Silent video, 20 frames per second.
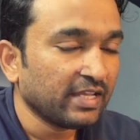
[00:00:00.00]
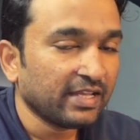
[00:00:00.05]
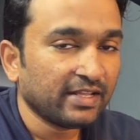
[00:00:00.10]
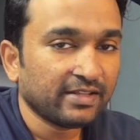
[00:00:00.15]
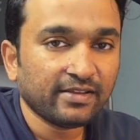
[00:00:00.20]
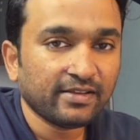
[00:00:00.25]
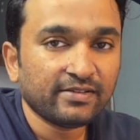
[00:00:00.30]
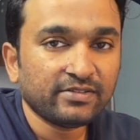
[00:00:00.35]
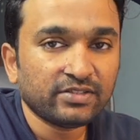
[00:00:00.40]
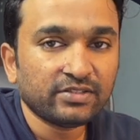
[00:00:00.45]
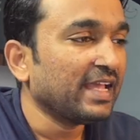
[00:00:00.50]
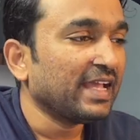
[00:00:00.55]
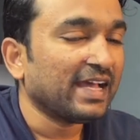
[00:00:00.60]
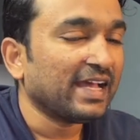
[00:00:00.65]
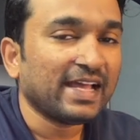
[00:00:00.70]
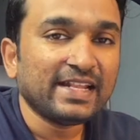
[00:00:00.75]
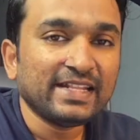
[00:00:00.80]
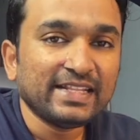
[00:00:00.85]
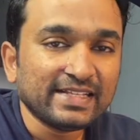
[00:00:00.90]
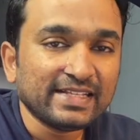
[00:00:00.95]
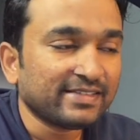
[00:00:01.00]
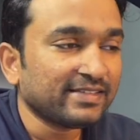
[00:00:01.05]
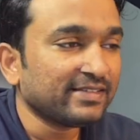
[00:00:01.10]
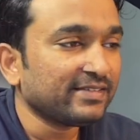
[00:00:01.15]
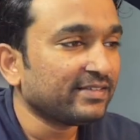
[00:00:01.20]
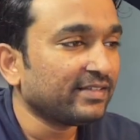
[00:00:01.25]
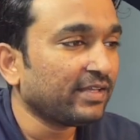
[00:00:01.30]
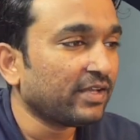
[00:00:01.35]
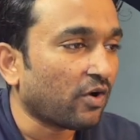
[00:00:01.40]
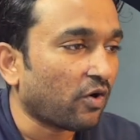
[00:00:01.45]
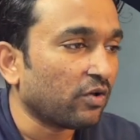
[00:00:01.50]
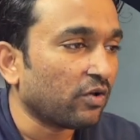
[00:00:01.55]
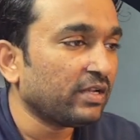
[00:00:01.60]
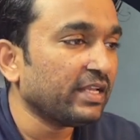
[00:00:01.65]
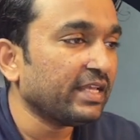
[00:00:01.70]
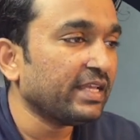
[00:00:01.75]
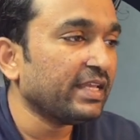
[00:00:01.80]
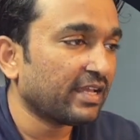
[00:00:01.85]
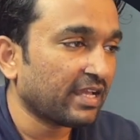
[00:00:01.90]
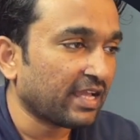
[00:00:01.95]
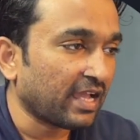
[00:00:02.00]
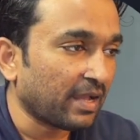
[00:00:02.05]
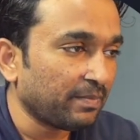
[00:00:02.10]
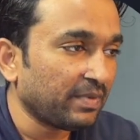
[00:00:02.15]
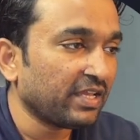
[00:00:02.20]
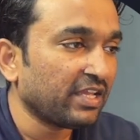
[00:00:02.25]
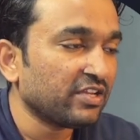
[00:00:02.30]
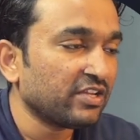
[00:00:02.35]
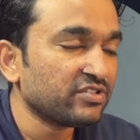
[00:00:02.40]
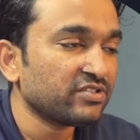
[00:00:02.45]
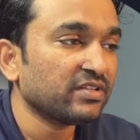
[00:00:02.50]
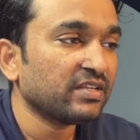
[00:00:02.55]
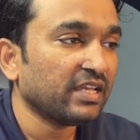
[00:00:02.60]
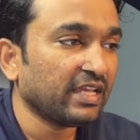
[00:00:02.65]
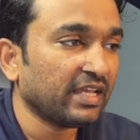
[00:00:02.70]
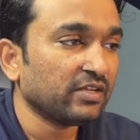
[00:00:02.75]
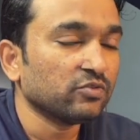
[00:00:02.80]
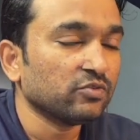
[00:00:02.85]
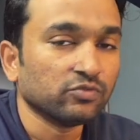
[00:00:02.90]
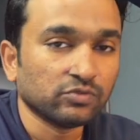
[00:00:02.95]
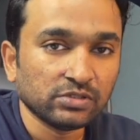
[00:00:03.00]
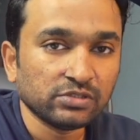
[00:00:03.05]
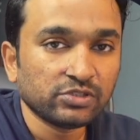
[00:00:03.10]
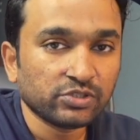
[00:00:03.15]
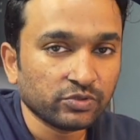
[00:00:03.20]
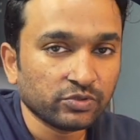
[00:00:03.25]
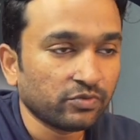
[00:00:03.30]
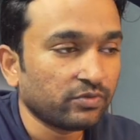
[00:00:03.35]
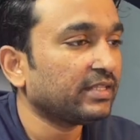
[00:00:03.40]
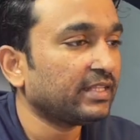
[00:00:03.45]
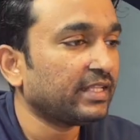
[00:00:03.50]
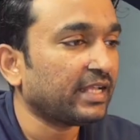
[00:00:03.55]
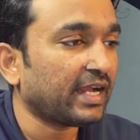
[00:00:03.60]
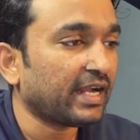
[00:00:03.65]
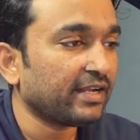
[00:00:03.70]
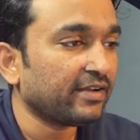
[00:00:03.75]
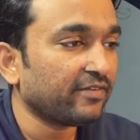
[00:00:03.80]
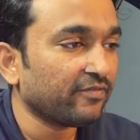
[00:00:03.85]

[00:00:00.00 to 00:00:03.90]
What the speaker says: This is the only application in Google Suites that